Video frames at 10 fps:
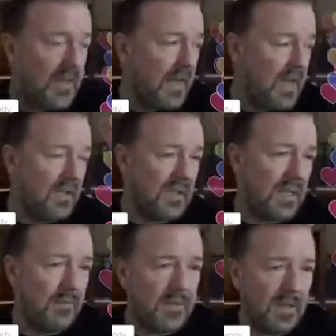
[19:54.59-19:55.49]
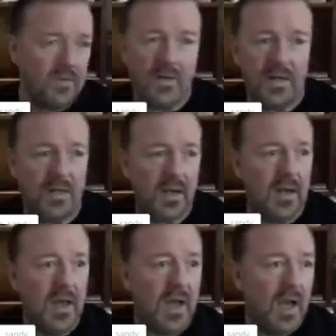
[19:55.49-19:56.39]
They can't see him, so they look round. Uh,
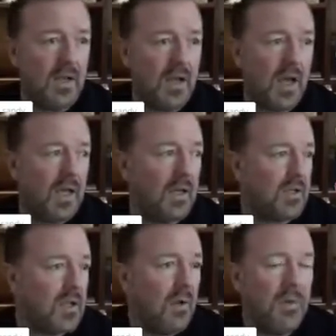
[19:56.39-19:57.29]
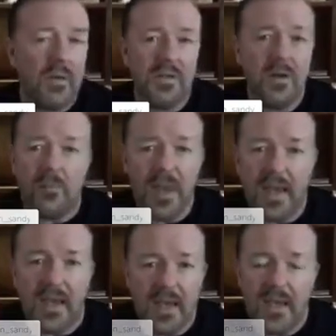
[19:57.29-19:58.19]
and I and I, I well, it was not
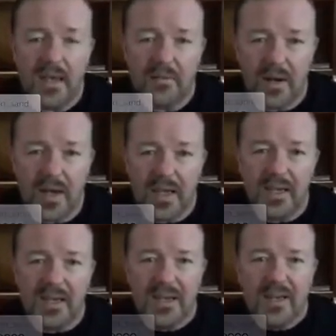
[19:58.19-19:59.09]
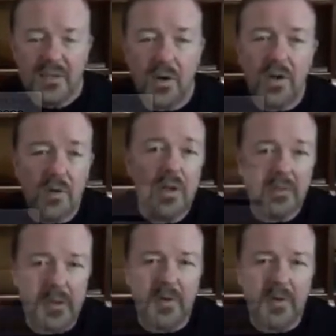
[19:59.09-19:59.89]
me, right? So I knew other people